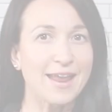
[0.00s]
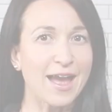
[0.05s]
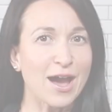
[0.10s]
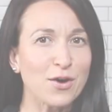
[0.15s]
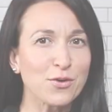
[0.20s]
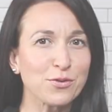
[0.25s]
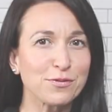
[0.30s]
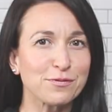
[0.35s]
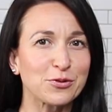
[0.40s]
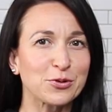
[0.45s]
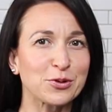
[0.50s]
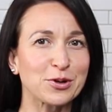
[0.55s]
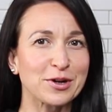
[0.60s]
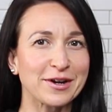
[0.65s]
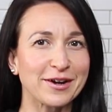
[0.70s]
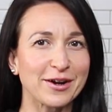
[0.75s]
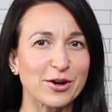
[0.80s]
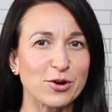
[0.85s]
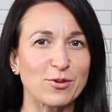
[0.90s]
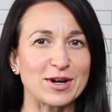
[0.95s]
Now
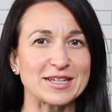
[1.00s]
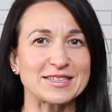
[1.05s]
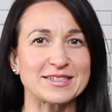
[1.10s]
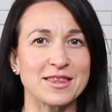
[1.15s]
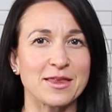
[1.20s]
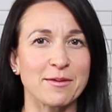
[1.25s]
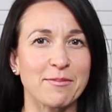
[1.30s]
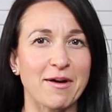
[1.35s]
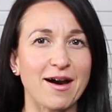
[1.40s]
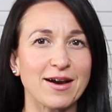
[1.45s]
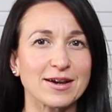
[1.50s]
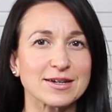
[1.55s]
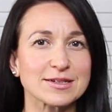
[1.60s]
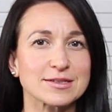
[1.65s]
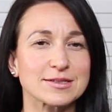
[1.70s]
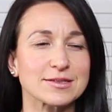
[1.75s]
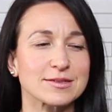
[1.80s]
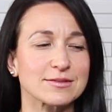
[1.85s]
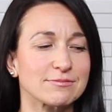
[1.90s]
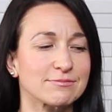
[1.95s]
for what's in the
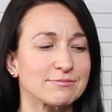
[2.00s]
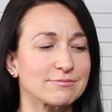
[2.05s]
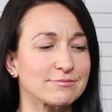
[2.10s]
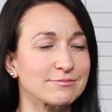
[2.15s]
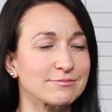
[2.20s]
box.